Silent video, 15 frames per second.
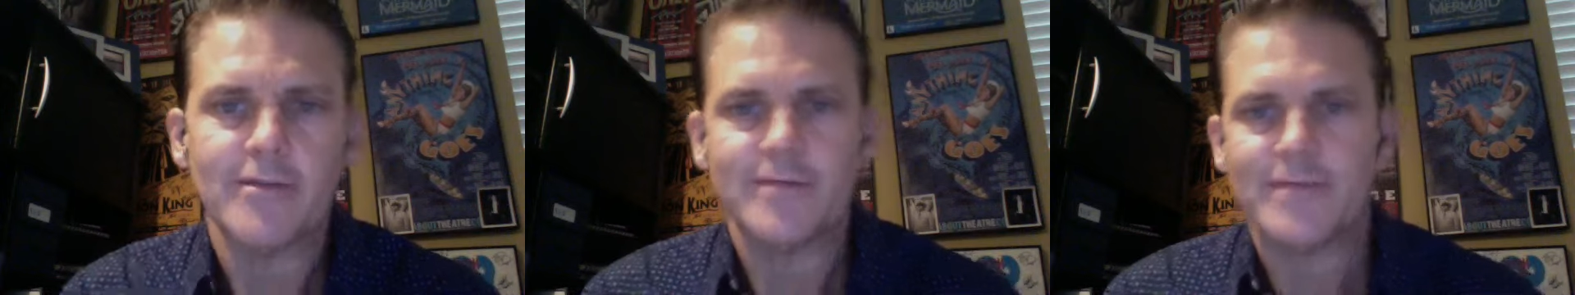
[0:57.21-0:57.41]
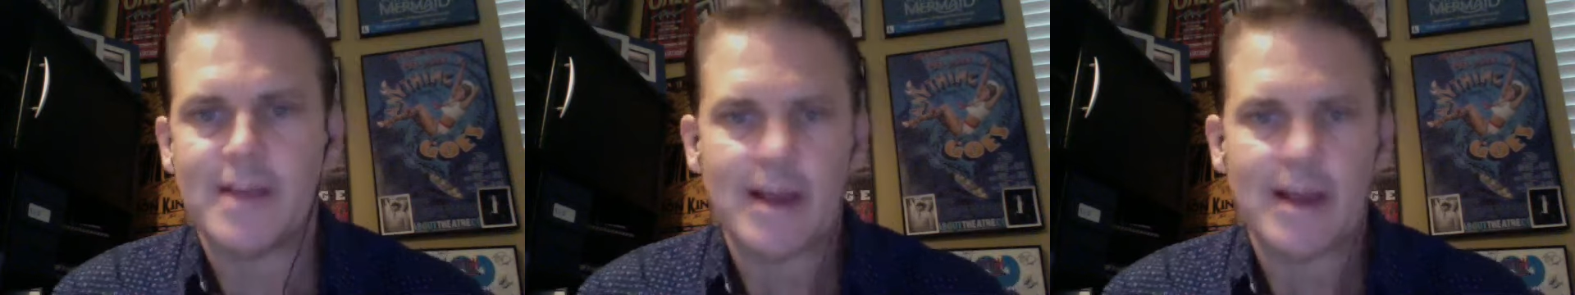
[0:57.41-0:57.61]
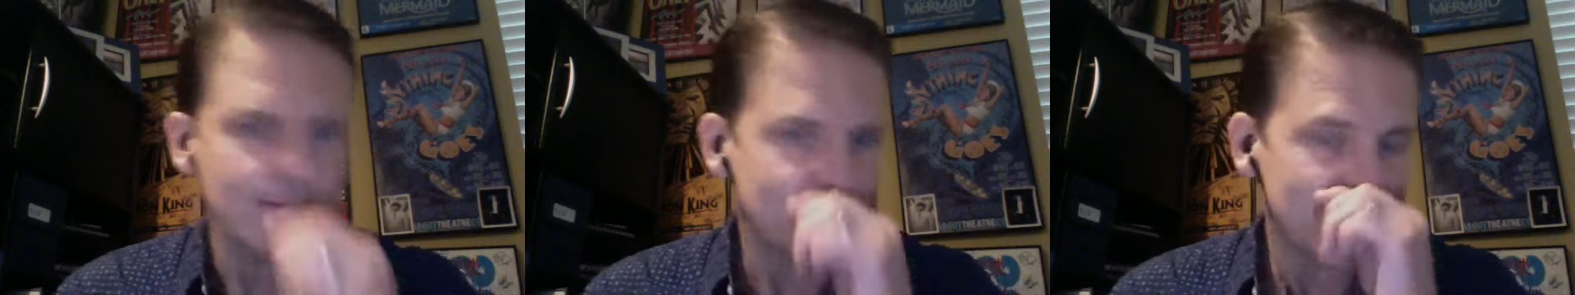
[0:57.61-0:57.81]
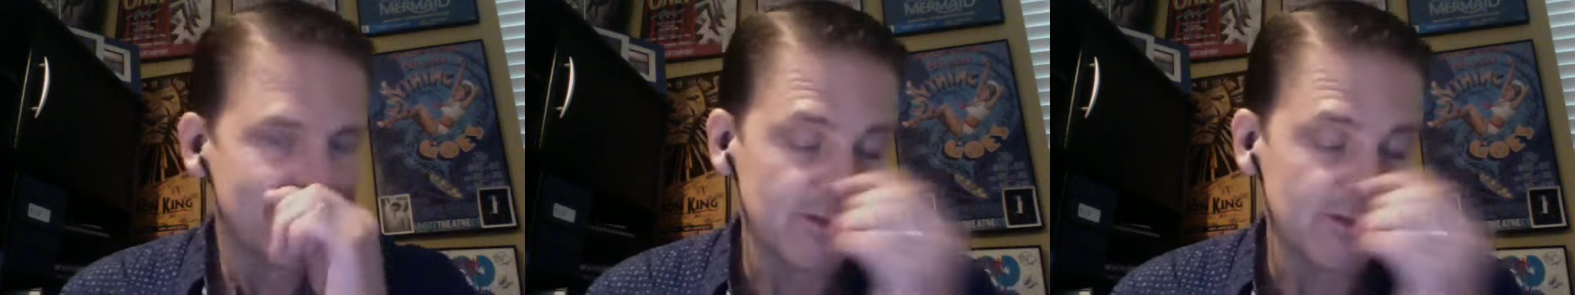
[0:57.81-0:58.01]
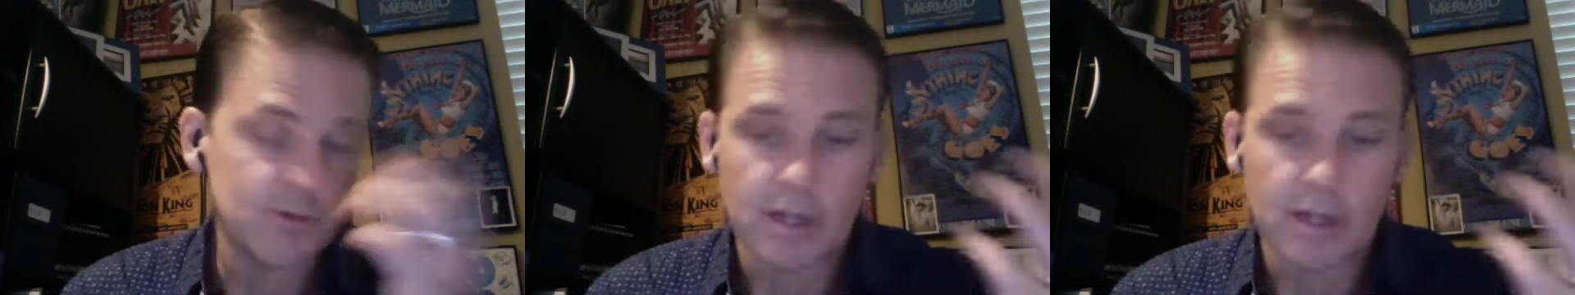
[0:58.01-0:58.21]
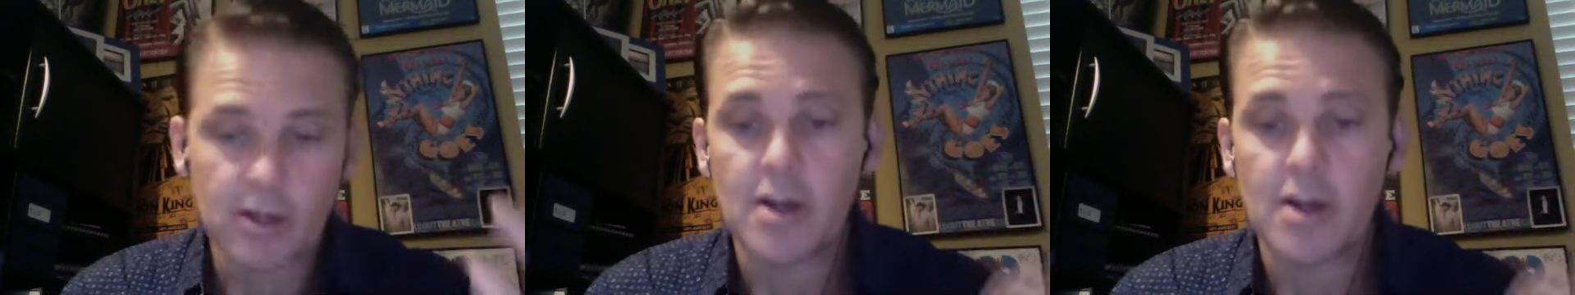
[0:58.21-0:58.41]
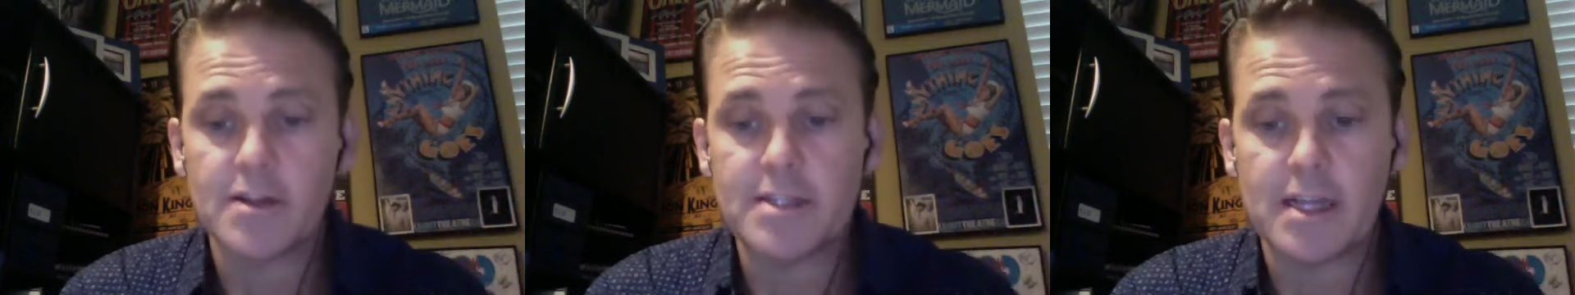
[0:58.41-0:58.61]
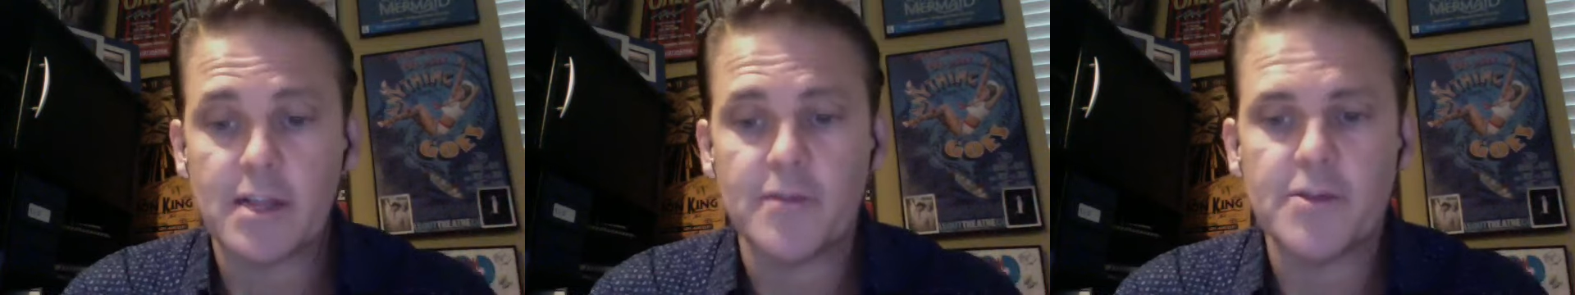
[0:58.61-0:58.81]
Yeah. I do a lot of
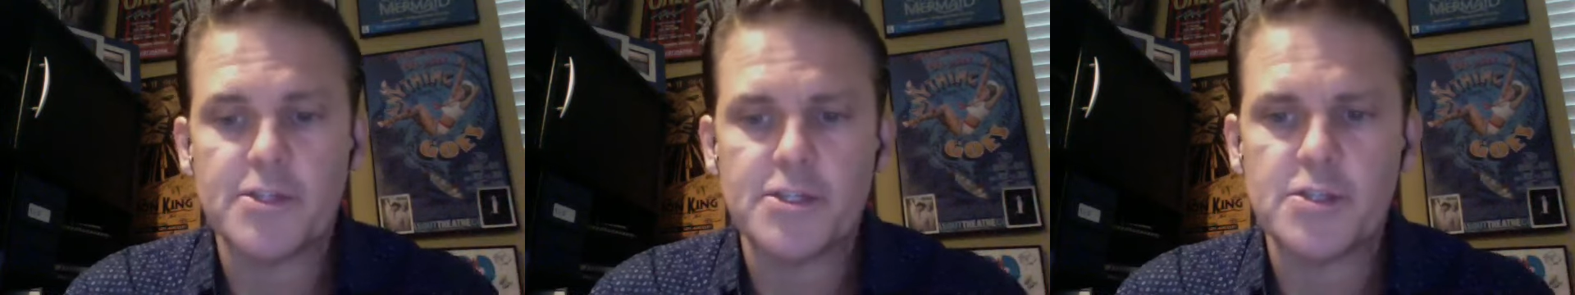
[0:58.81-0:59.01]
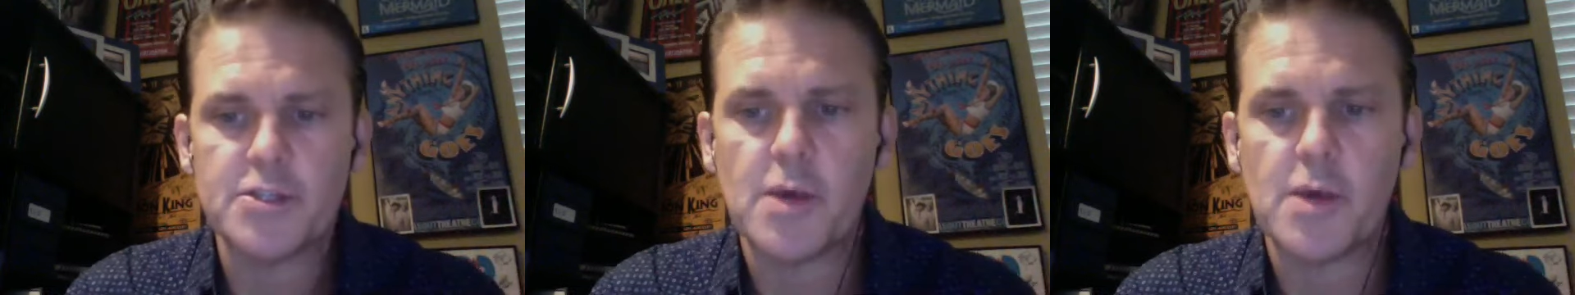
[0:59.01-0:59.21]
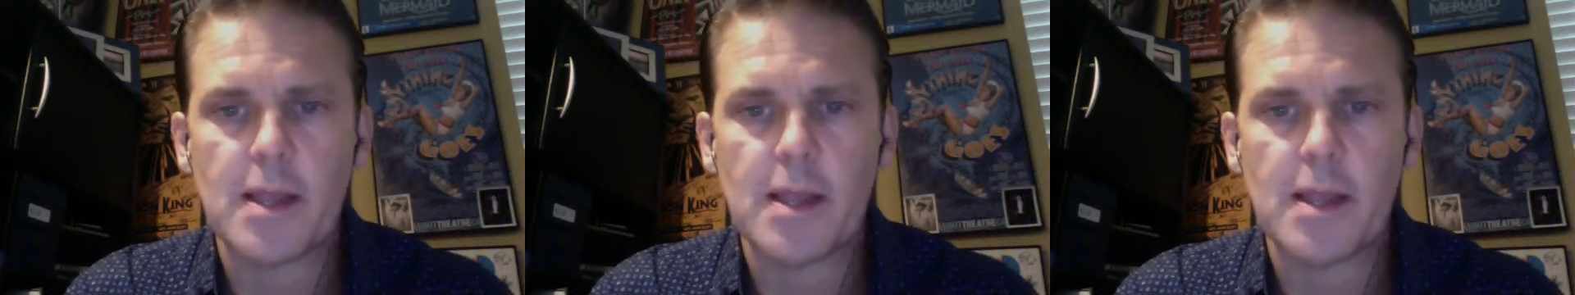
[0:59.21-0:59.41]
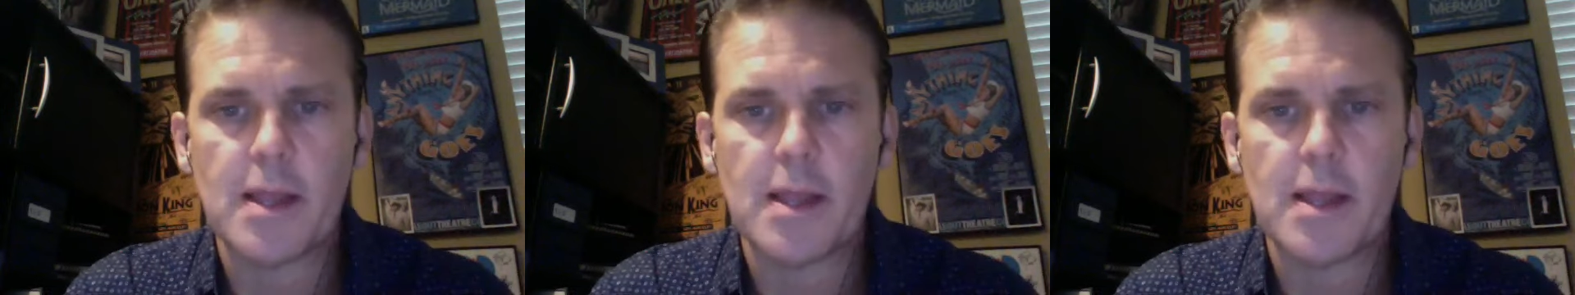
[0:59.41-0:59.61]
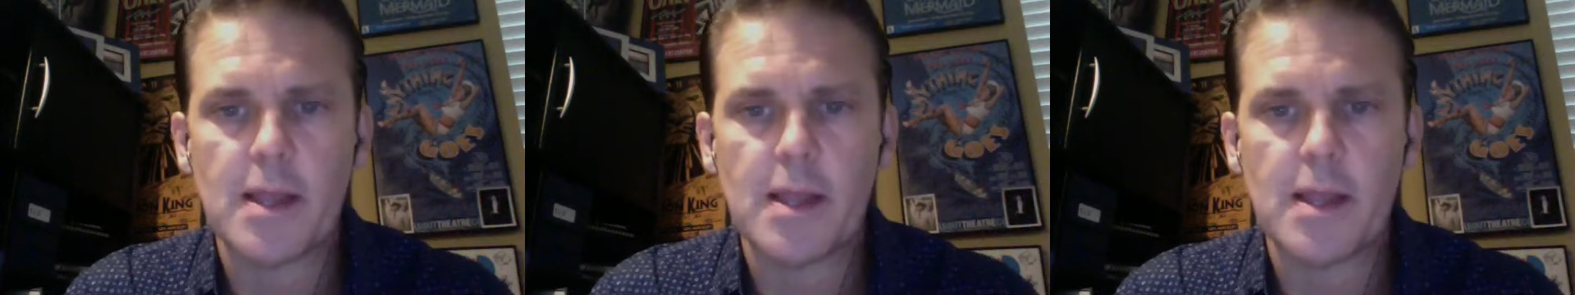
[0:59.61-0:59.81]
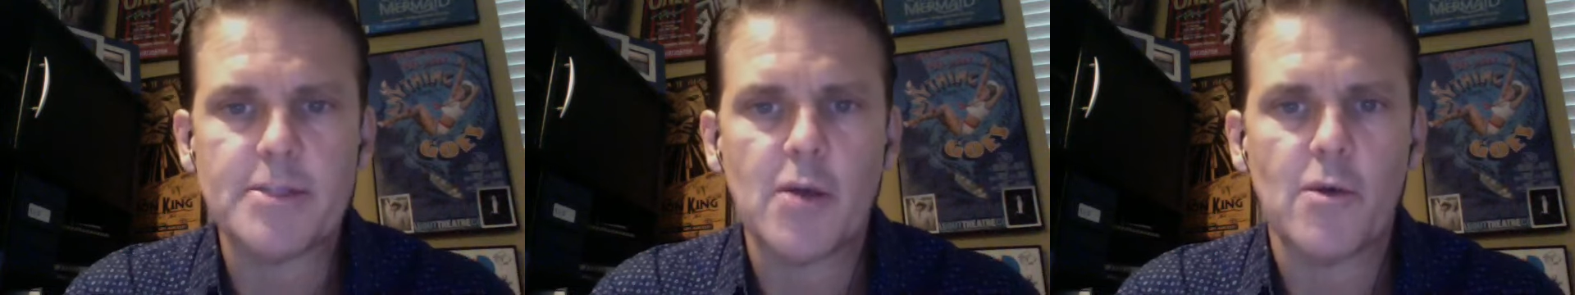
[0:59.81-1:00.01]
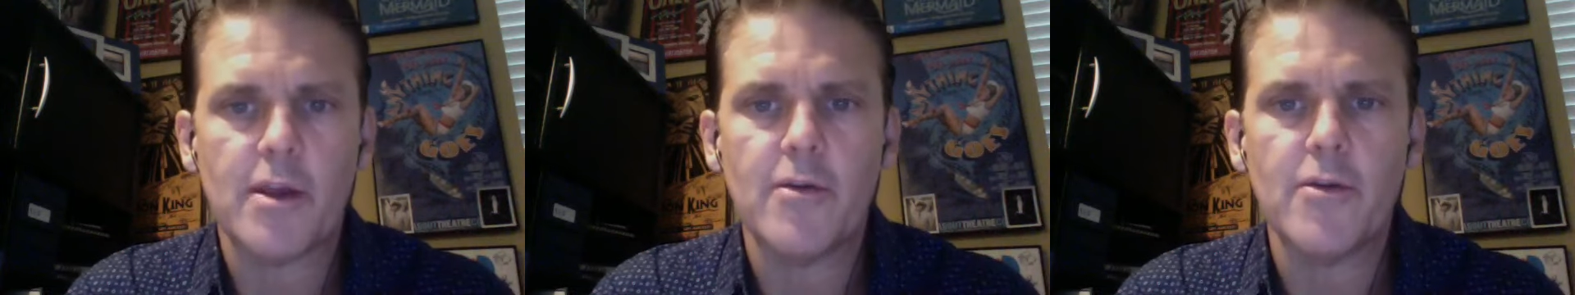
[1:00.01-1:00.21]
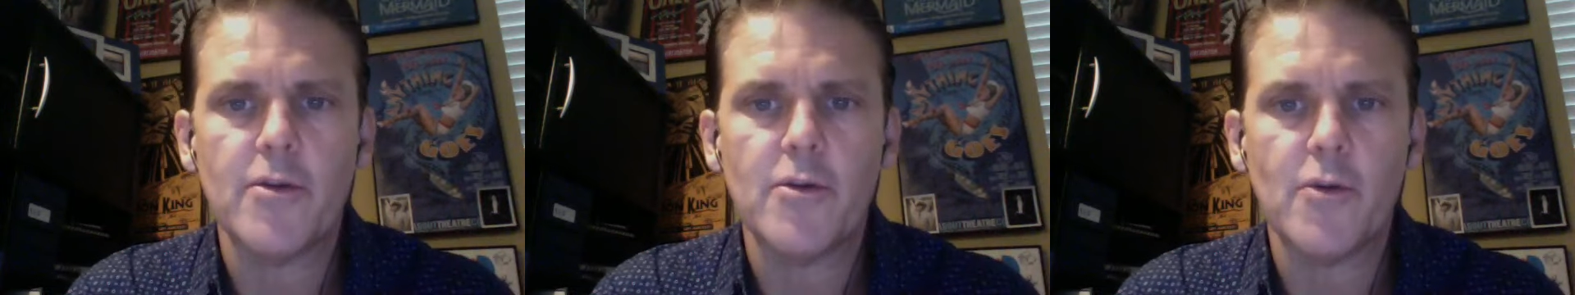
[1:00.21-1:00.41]
television as well,
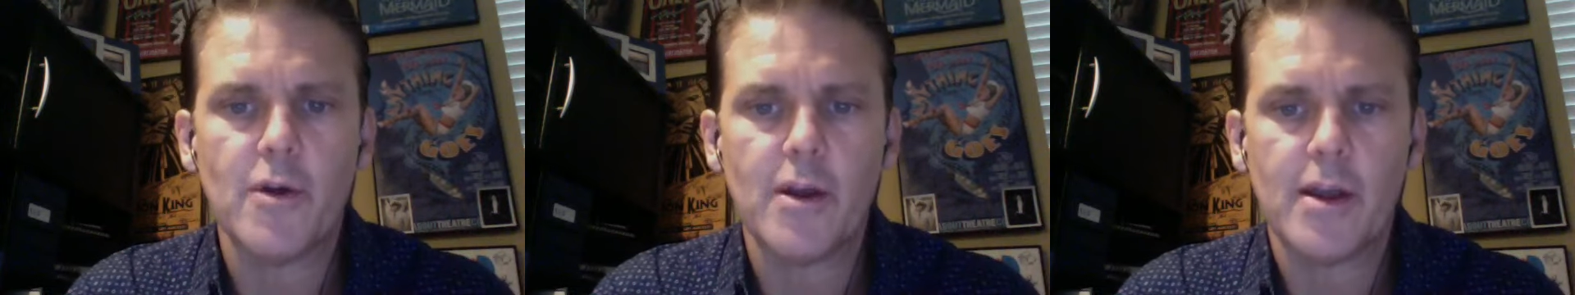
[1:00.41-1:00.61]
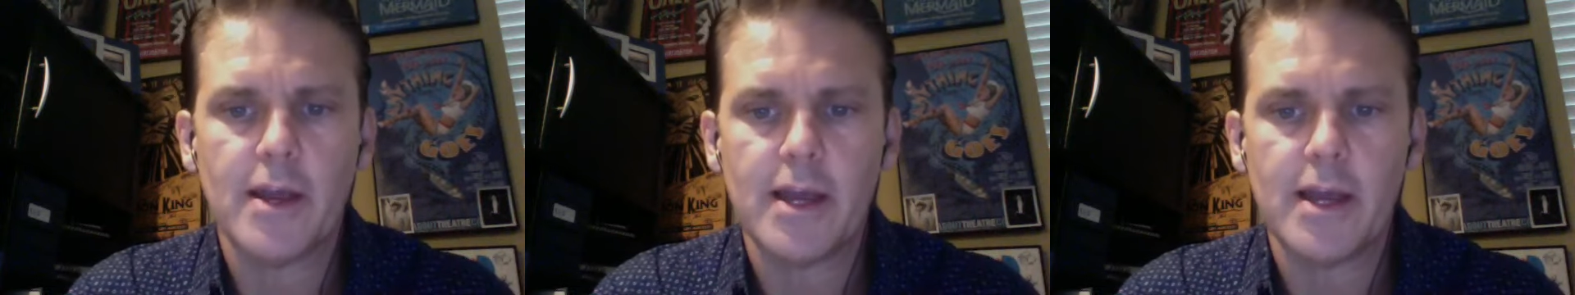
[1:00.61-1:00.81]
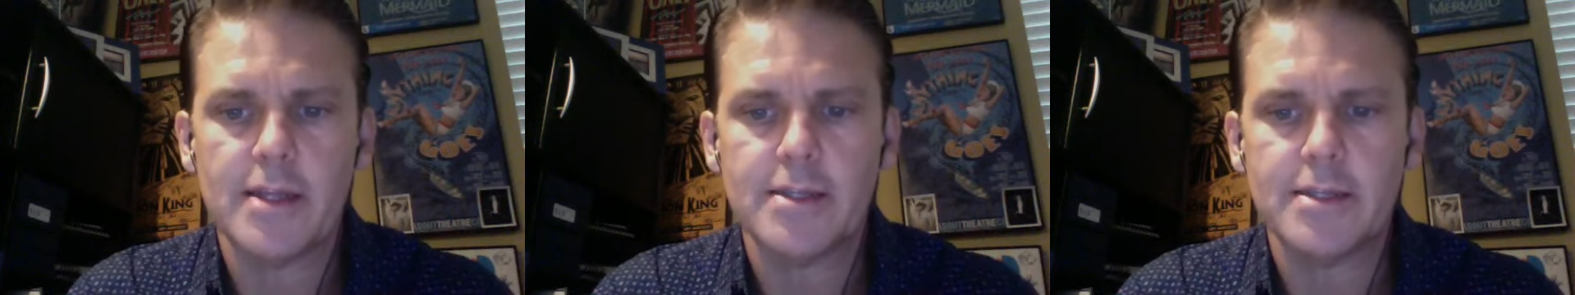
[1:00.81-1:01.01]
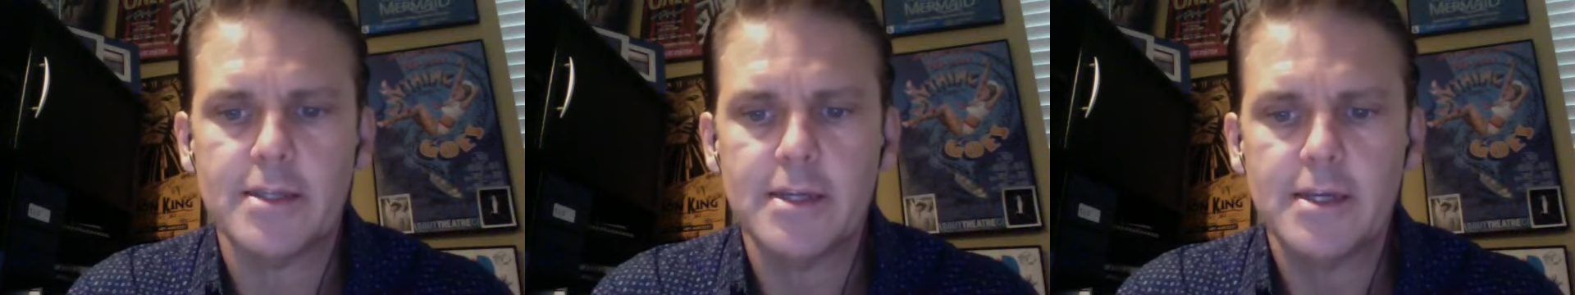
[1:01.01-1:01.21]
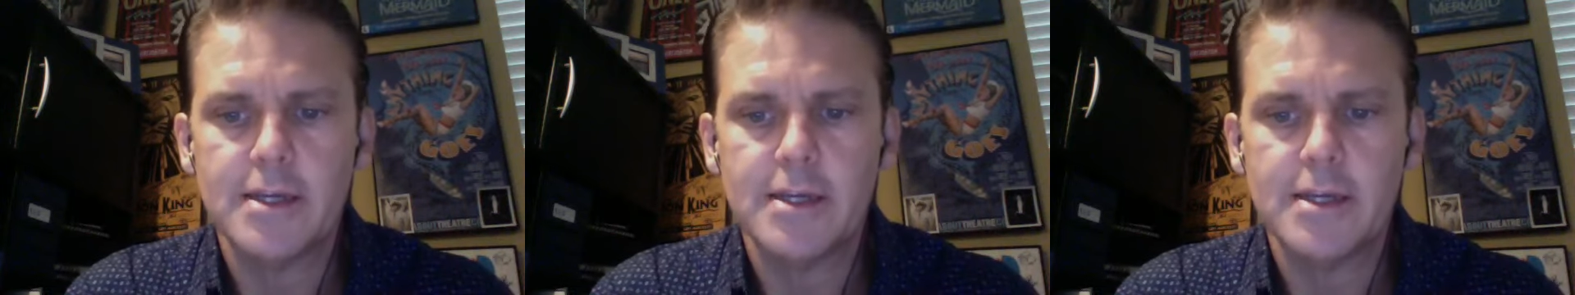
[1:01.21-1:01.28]
episodic work here in New York, and